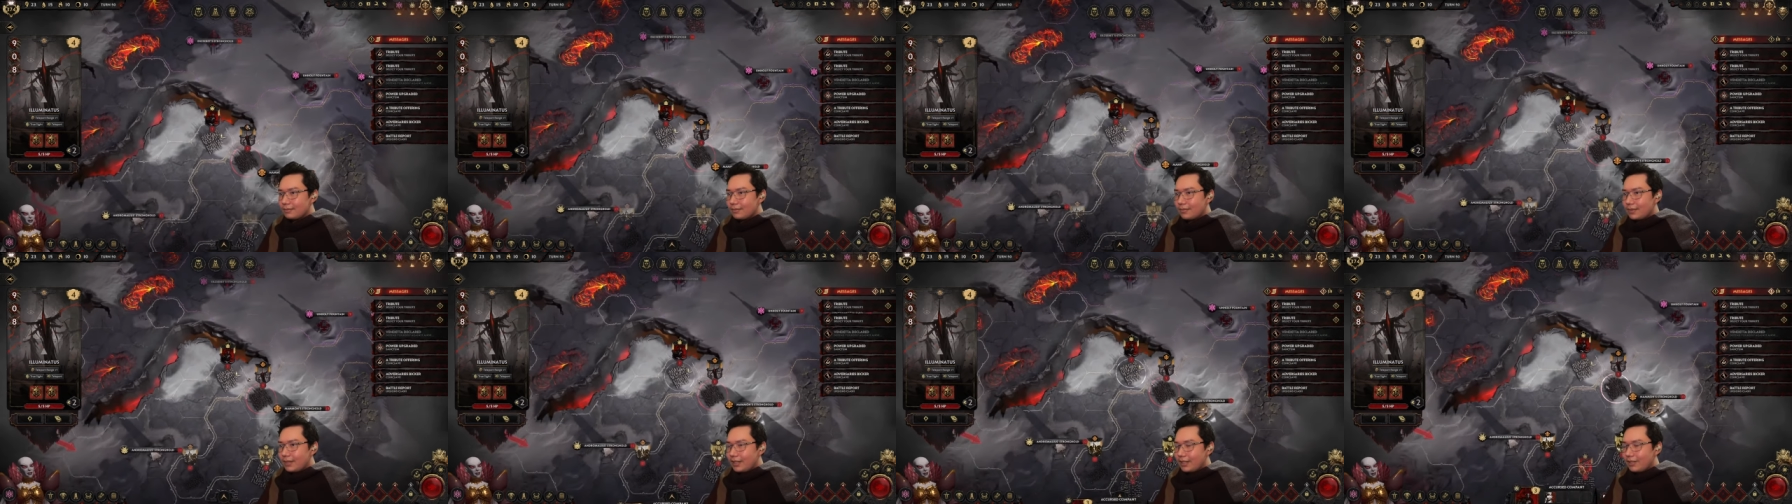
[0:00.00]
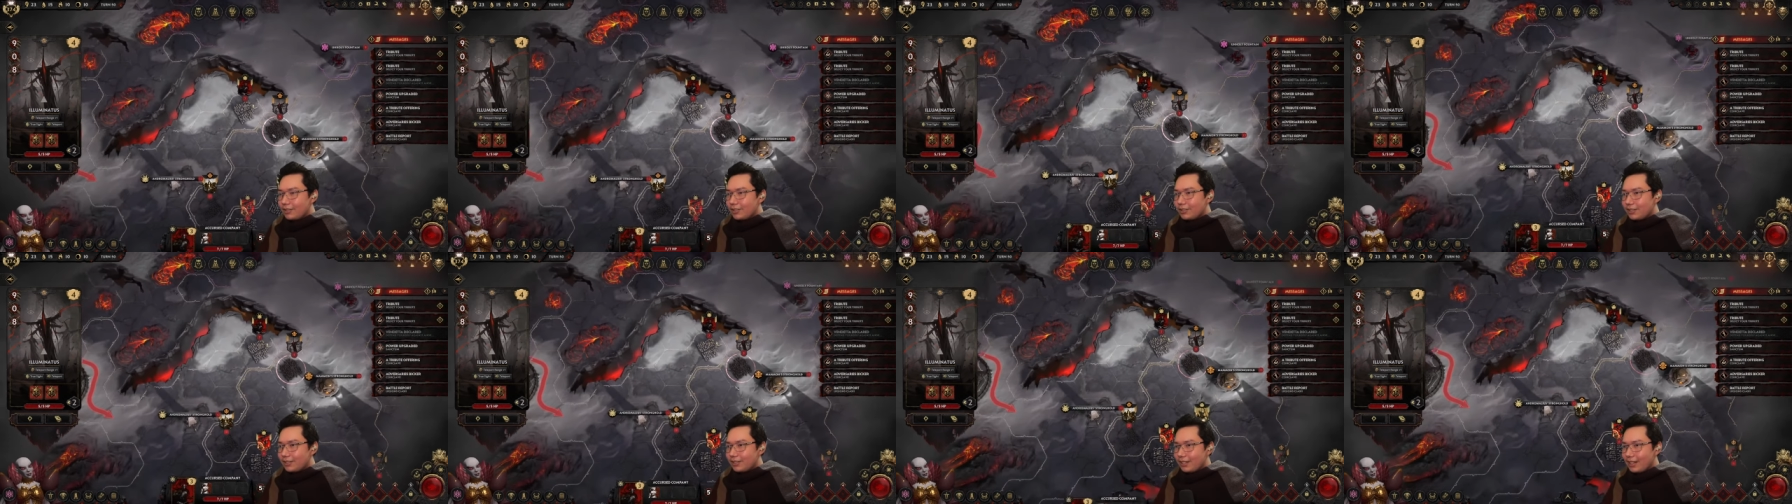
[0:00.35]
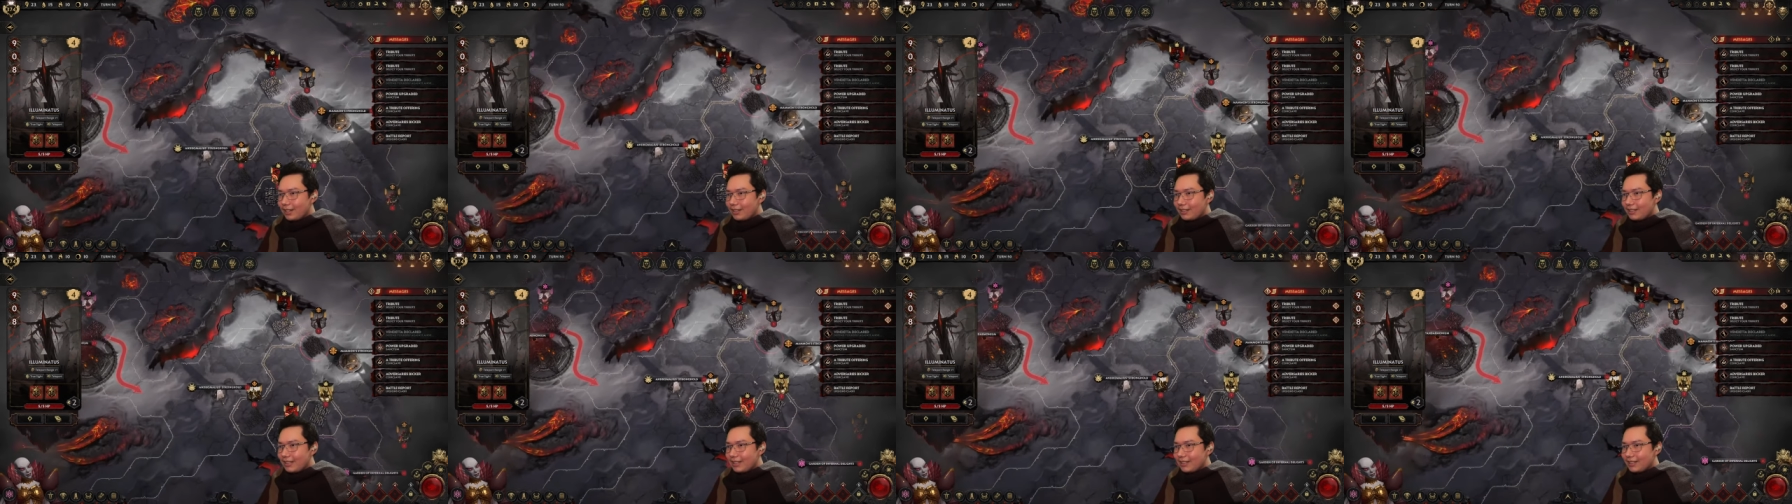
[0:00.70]
They also
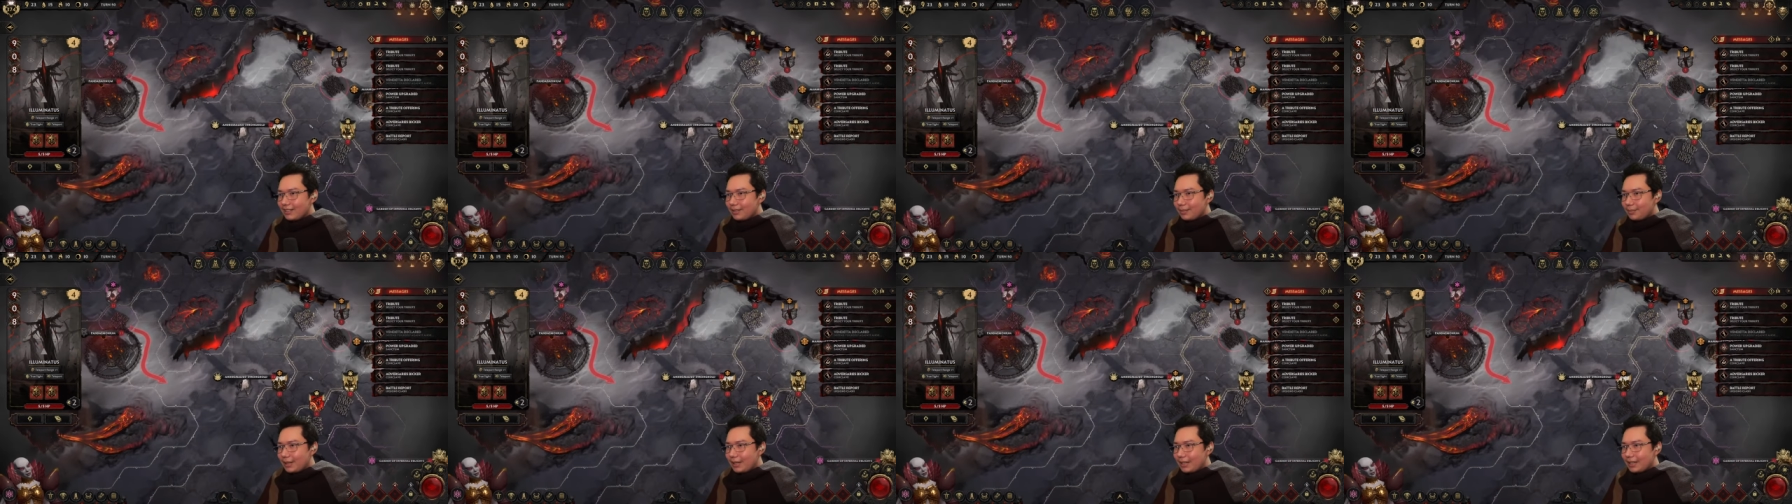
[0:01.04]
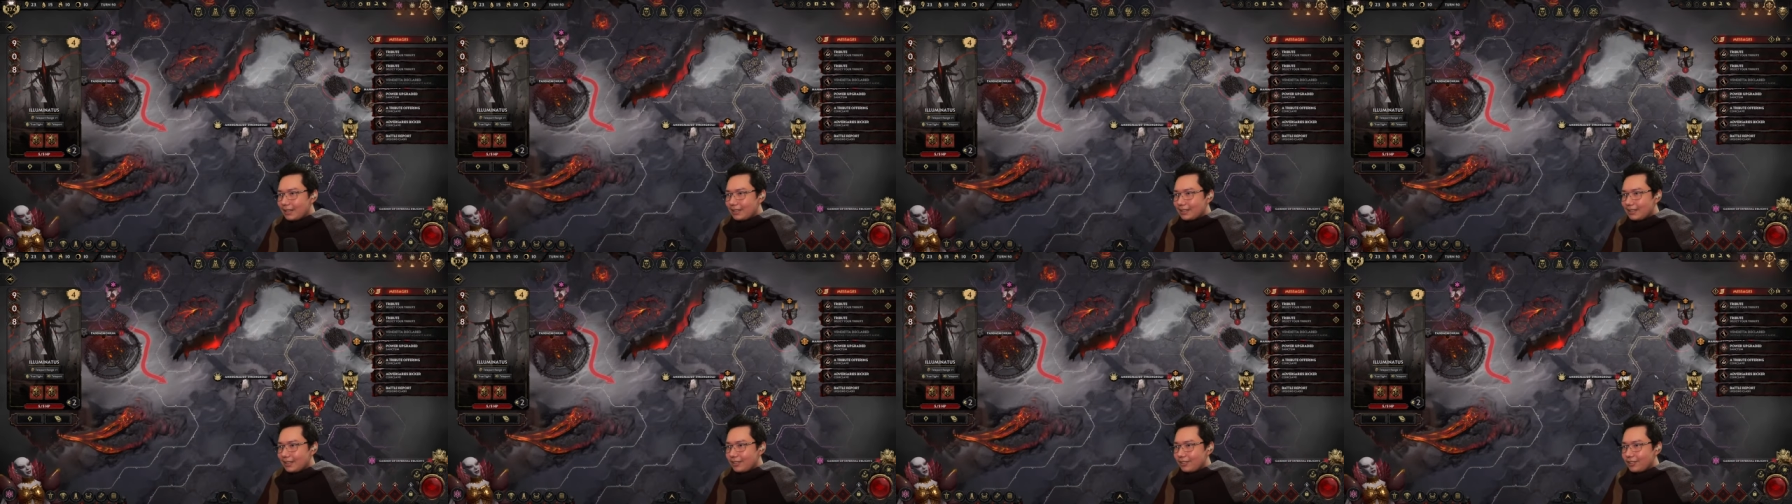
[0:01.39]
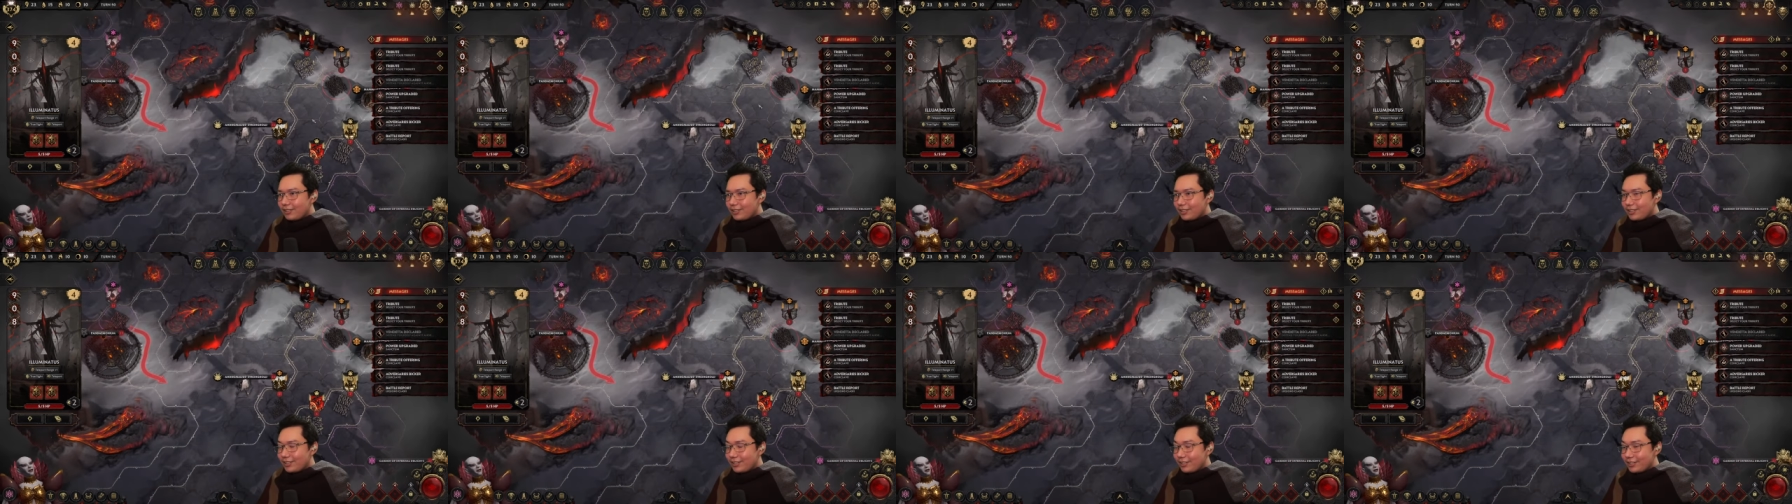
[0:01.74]
can't get to my
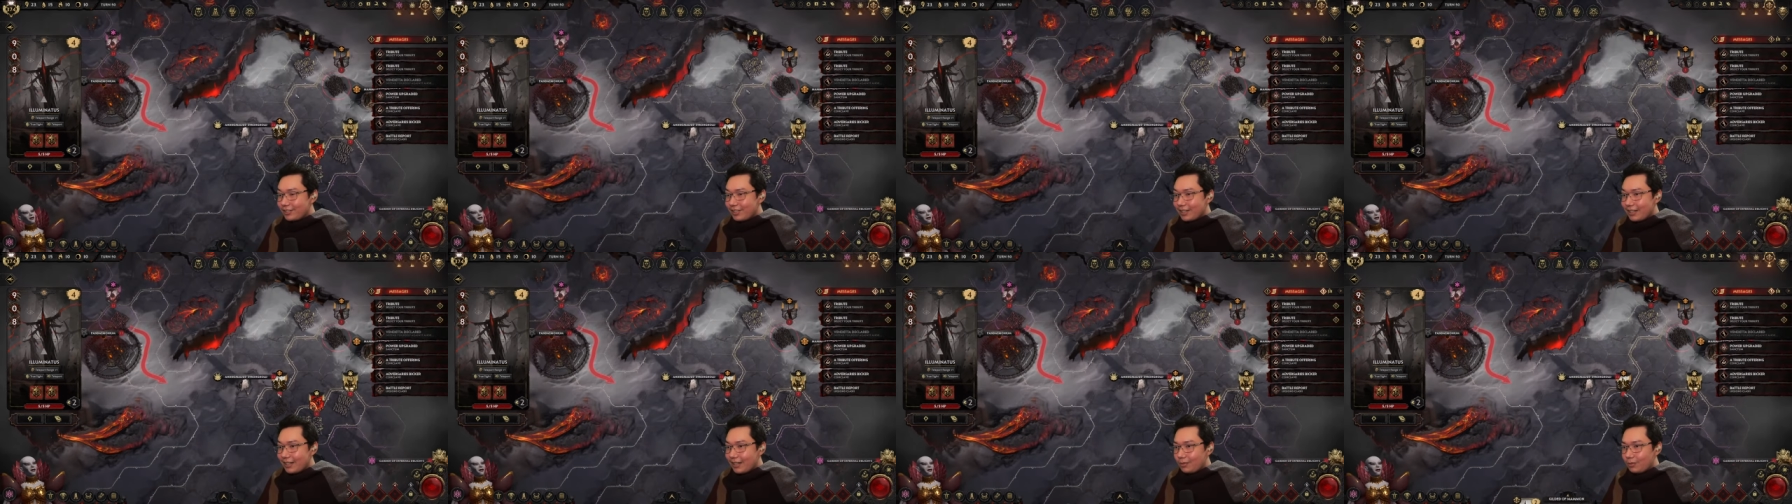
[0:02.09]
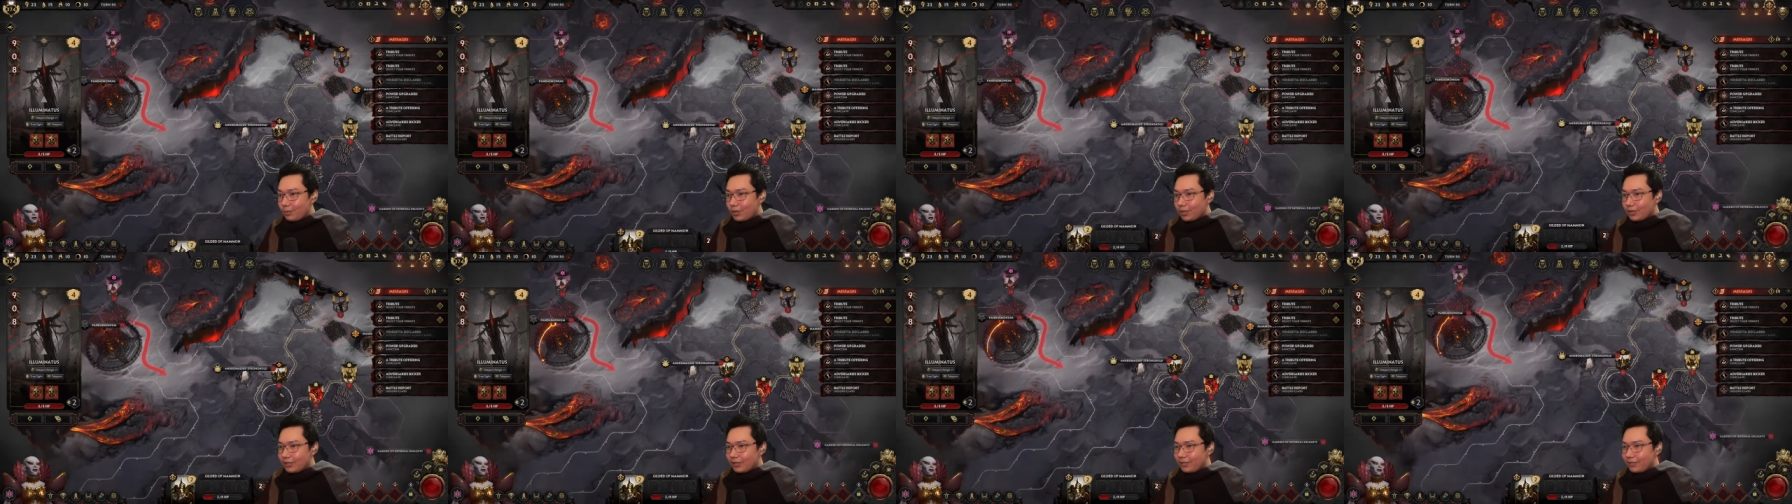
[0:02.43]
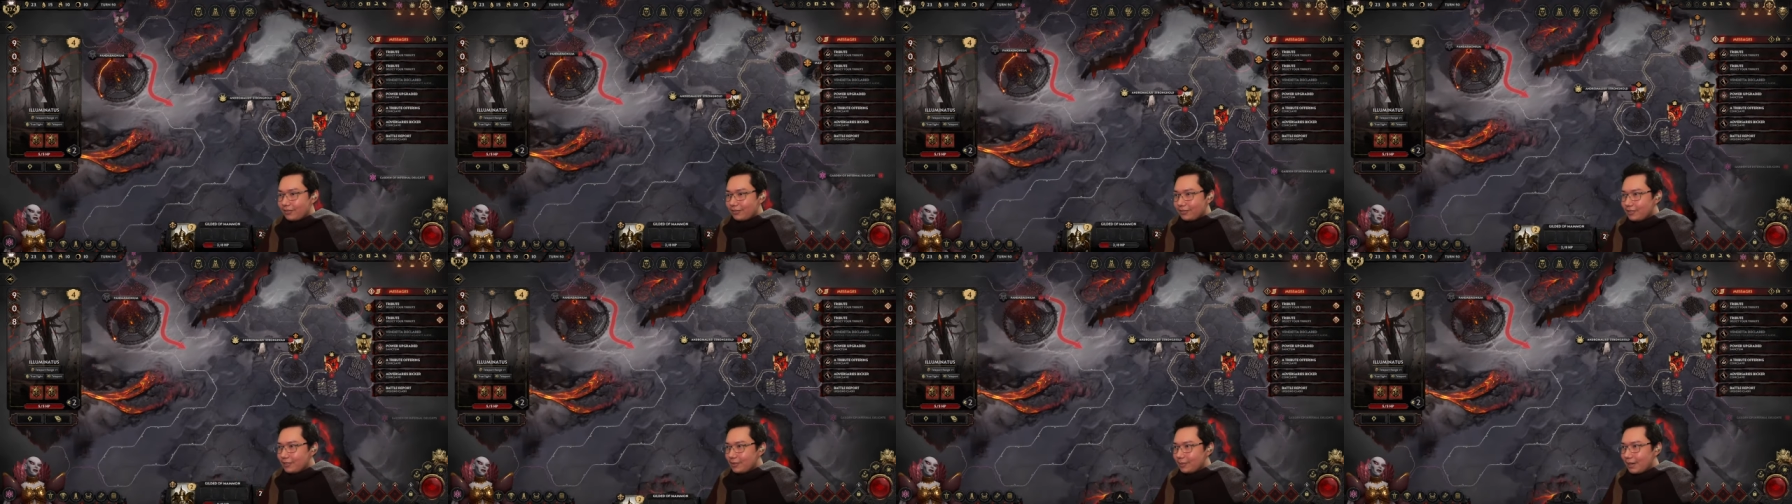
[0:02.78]
territory because they can't walk
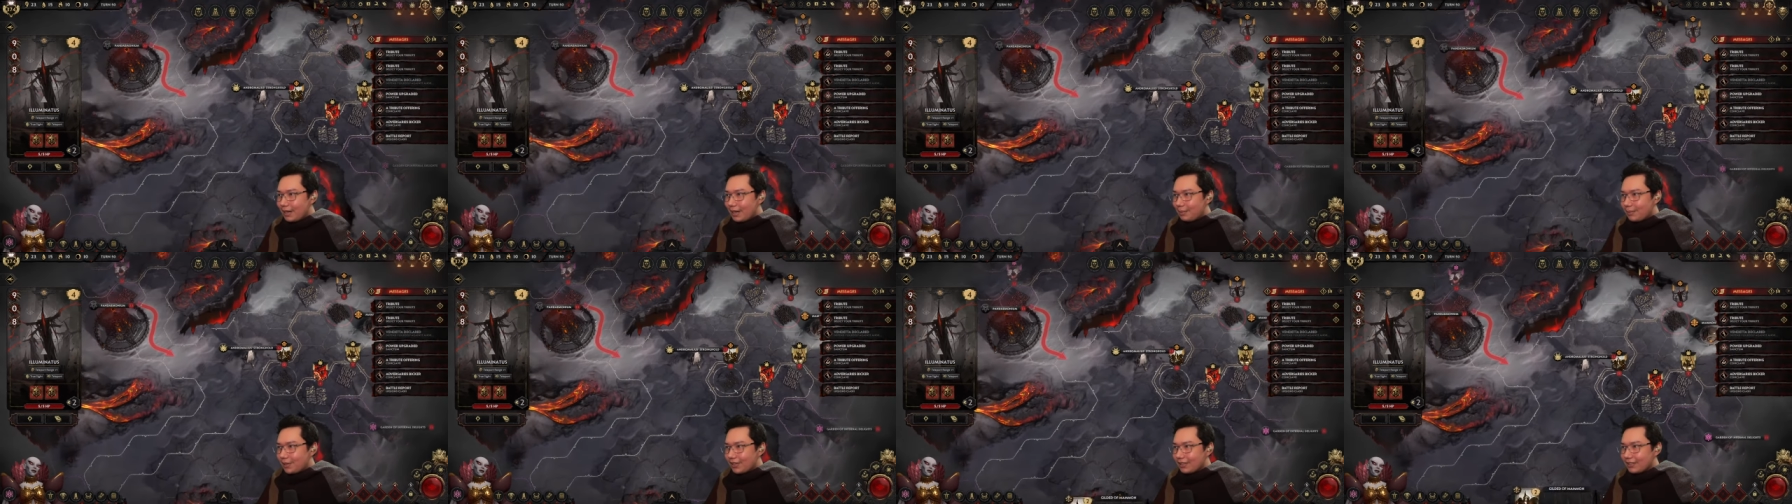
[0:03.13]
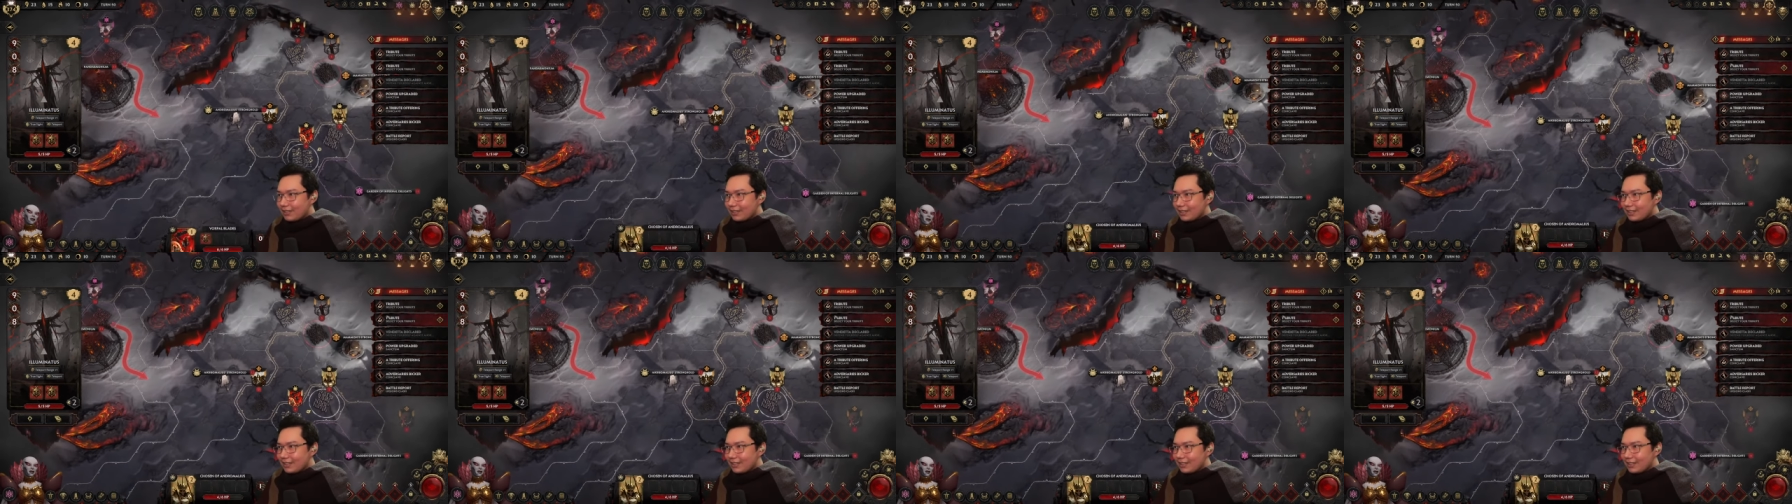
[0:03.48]
through Mammon.